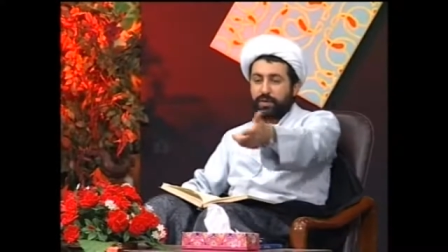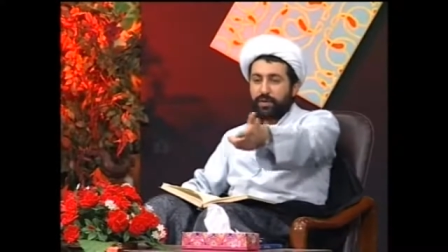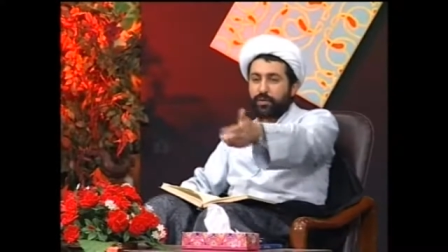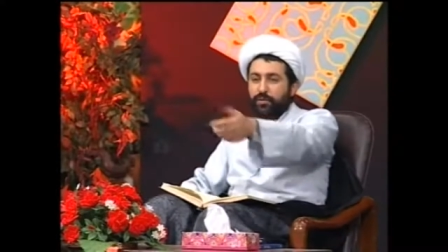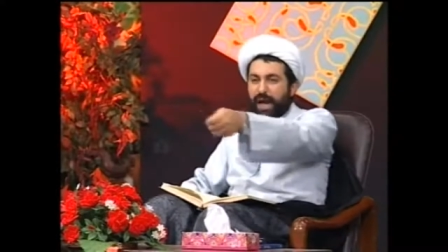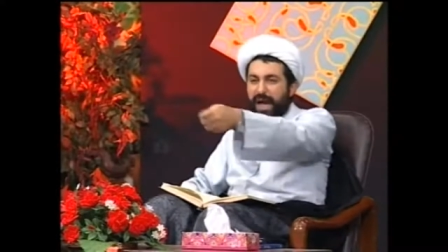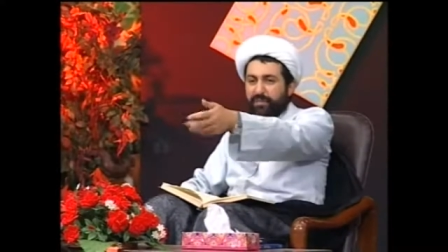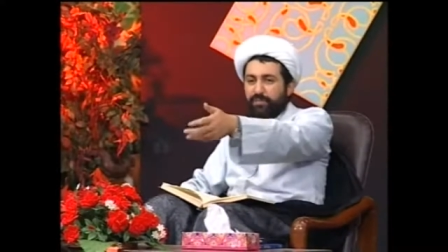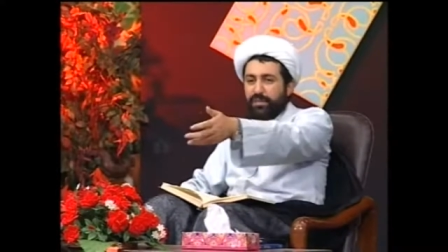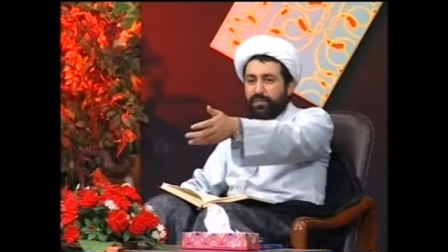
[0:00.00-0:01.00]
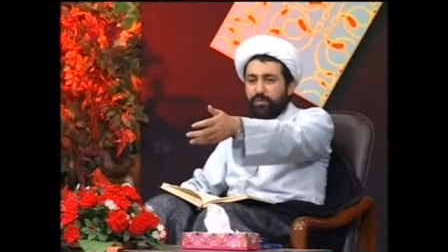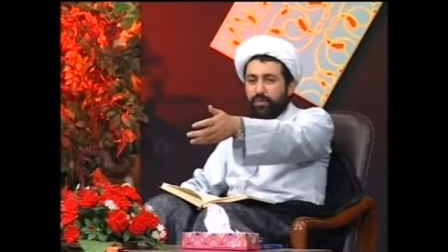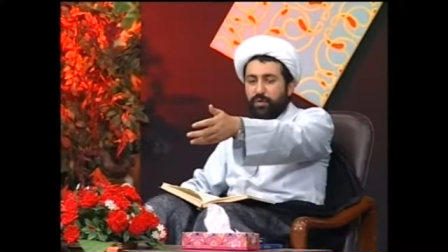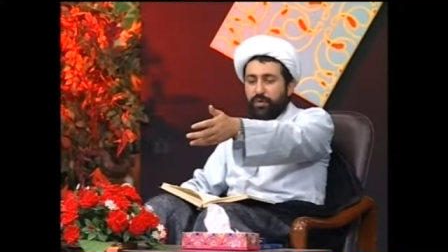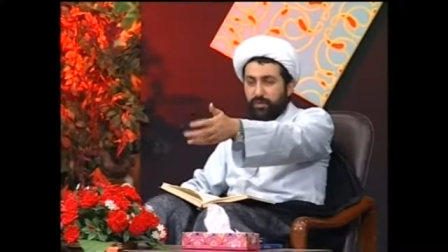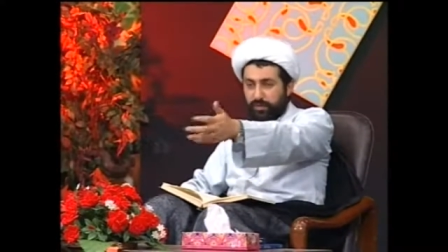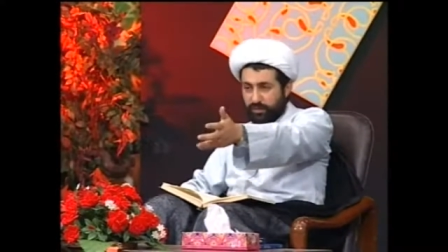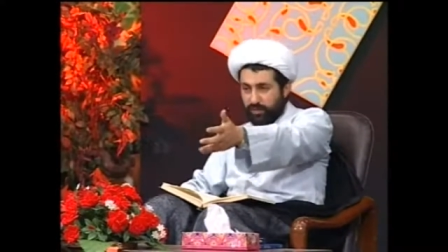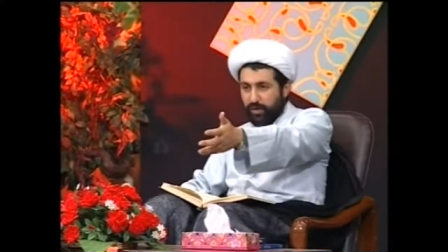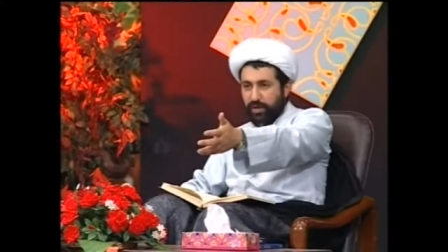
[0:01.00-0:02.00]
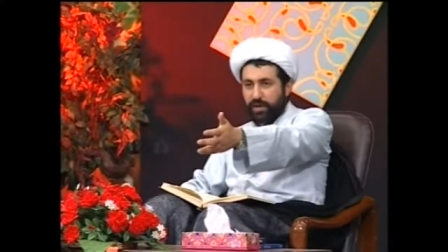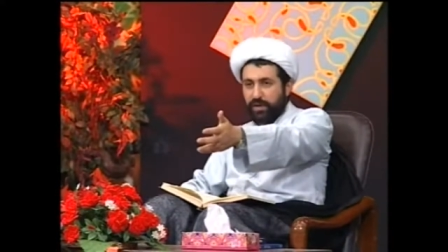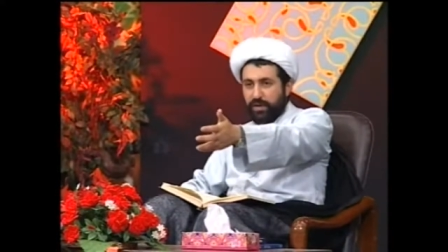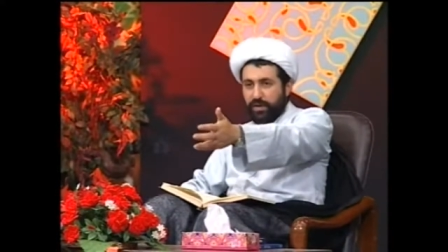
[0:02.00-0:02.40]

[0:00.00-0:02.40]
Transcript: You have this book, okay?